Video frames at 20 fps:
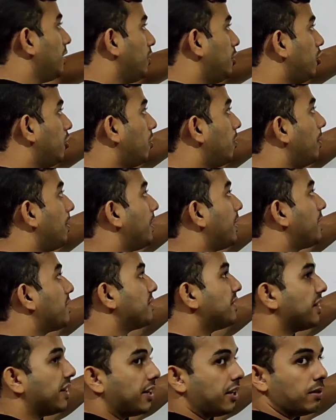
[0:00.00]
denominator is
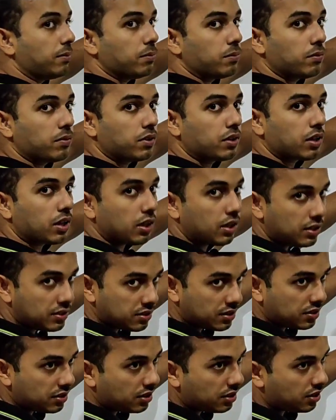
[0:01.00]
negative,
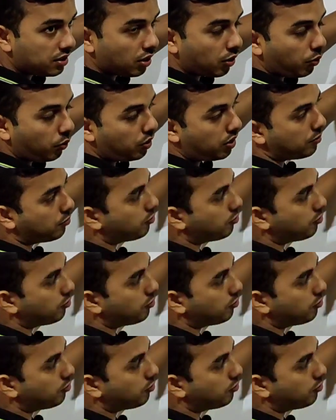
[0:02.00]
isn't it? We